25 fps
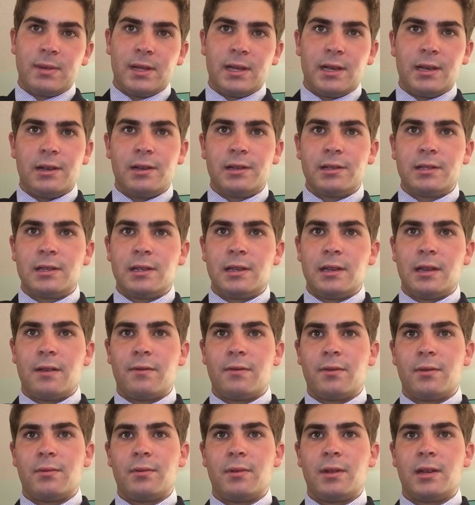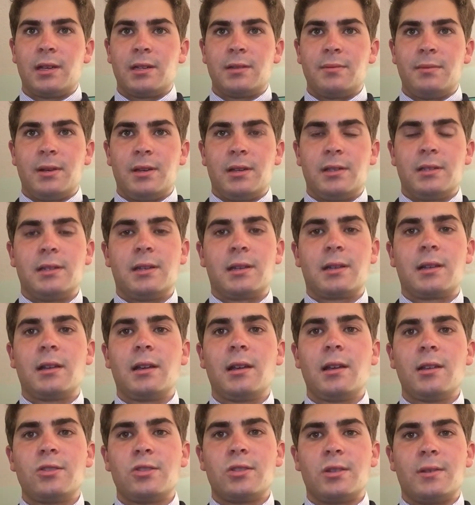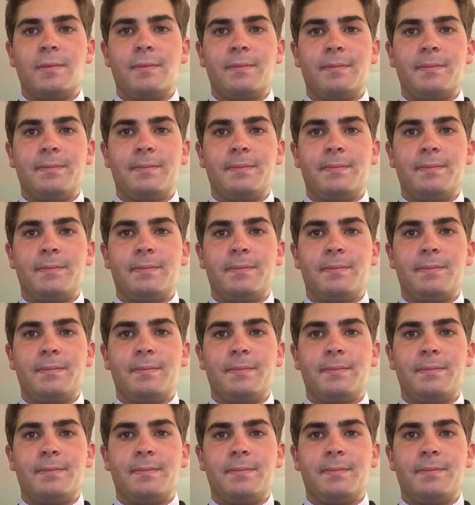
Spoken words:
players never experienced a concussion.